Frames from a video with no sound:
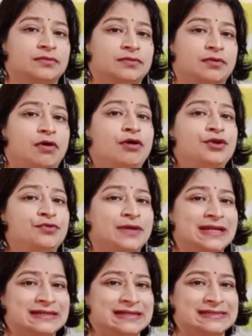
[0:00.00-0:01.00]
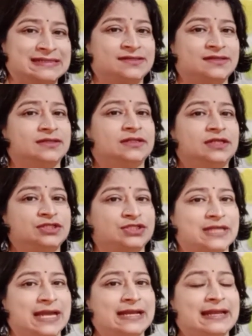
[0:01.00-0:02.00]
or you can consider that the
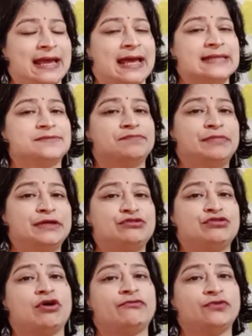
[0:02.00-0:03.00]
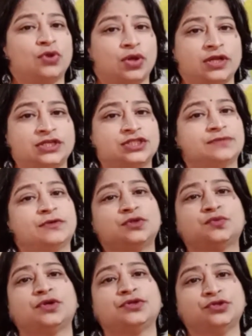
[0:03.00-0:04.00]
child has a bit of knowledge about
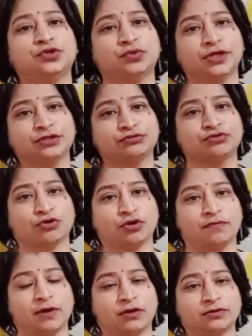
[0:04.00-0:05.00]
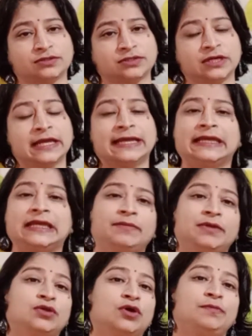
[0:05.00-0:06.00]
what you are going to talk about. He may
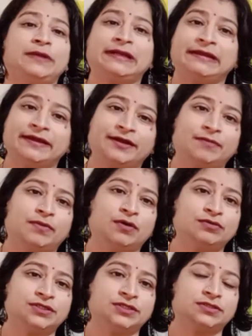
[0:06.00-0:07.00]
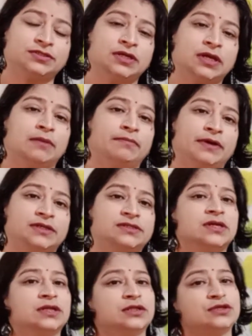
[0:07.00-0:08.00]
not be clear about it, but
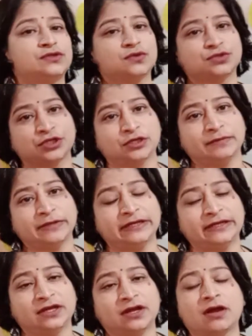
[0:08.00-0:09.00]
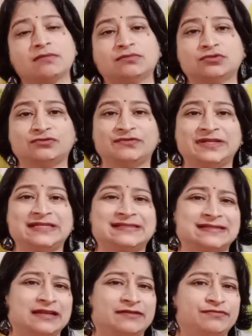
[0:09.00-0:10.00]
the social media, movies,
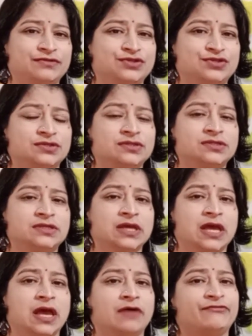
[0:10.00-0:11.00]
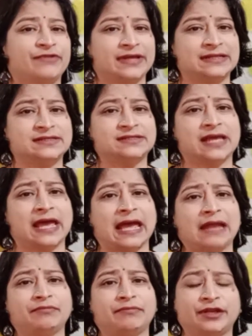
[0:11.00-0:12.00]
televisions, friends,
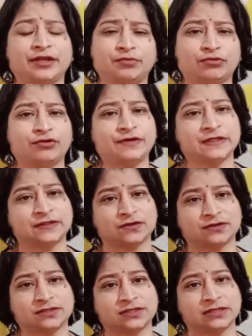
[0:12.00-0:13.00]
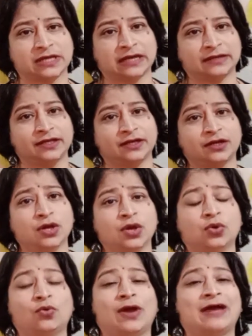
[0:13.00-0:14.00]
and many more resources are there
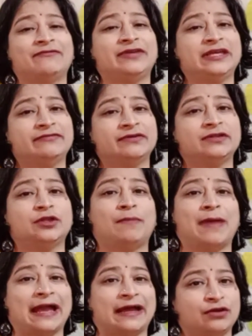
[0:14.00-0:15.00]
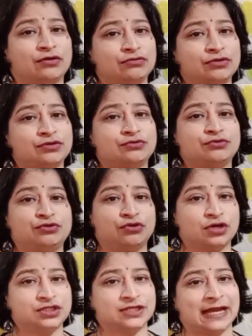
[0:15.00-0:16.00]
who have given the background to your
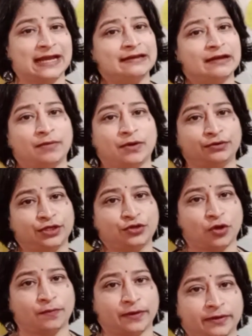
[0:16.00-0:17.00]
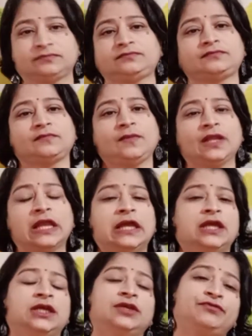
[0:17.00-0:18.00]
child about the topic.
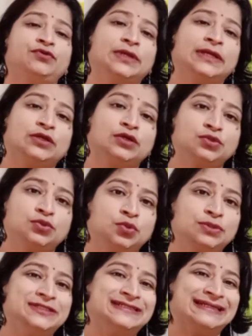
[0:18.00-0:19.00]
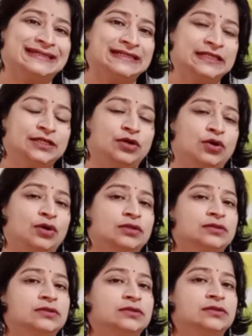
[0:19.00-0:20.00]
If you cannot go directly
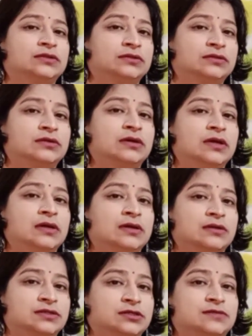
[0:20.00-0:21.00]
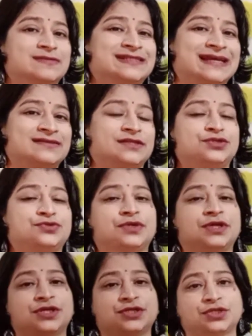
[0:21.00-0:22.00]
on the term sex
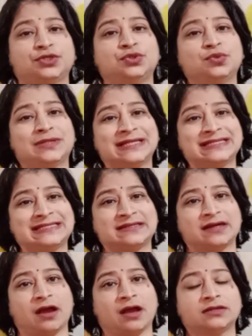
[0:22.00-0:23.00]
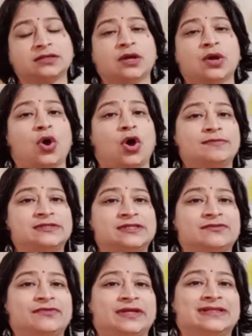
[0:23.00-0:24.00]
education, you can start
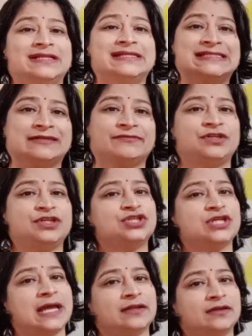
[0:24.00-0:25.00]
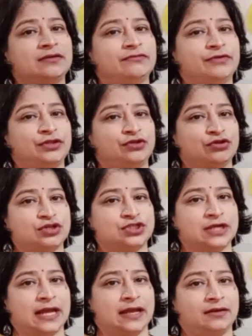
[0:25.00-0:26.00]
observing the Discovery Channel with your
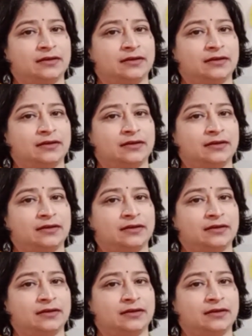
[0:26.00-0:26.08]
child.